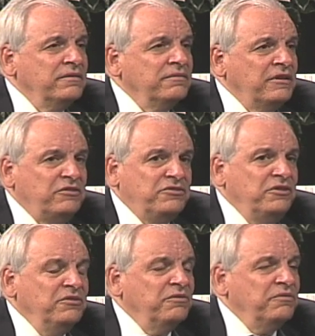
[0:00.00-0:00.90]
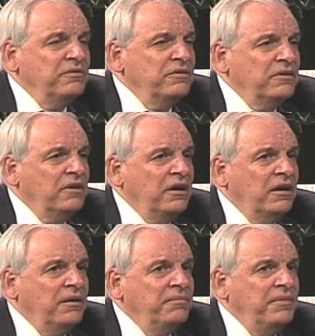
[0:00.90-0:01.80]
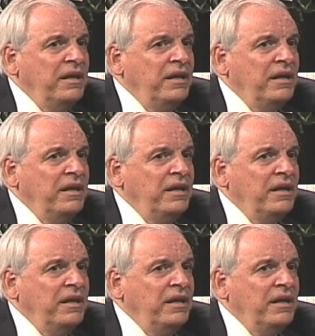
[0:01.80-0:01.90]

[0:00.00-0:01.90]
They just do. You